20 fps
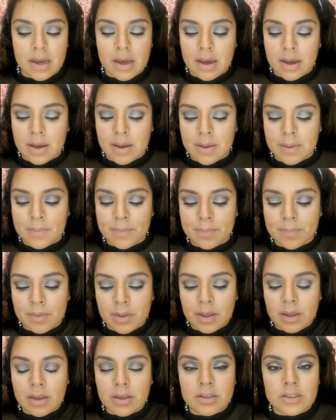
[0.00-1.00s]

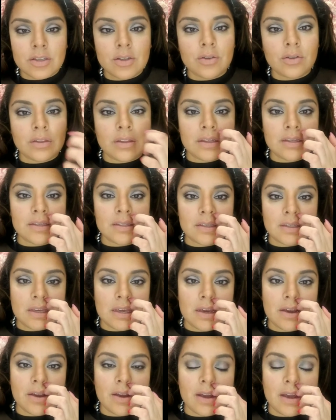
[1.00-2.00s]
so this here,